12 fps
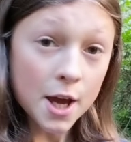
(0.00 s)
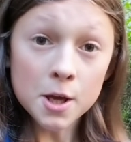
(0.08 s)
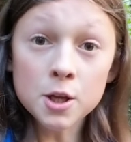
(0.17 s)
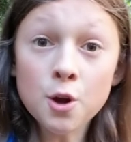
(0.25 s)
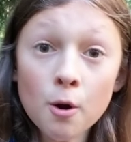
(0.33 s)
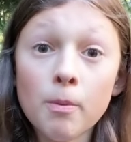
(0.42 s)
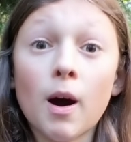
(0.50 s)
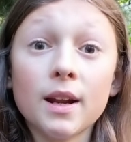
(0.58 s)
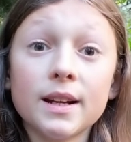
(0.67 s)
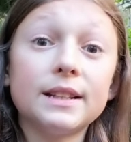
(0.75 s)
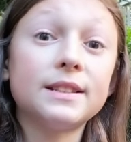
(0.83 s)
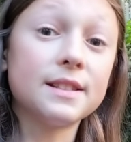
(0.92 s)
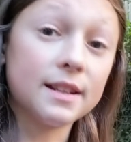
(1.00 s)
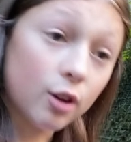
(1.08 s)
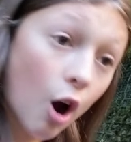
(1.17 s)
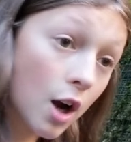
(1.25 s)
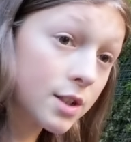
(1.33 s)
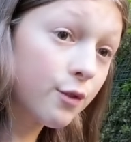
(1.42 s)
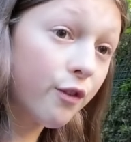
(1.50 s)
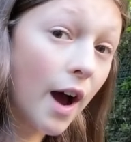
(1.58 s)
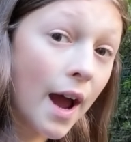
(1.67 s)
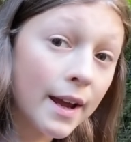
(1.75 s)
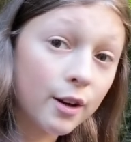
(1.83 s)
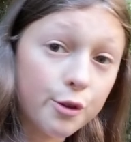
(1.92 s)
your body needs to detoxify,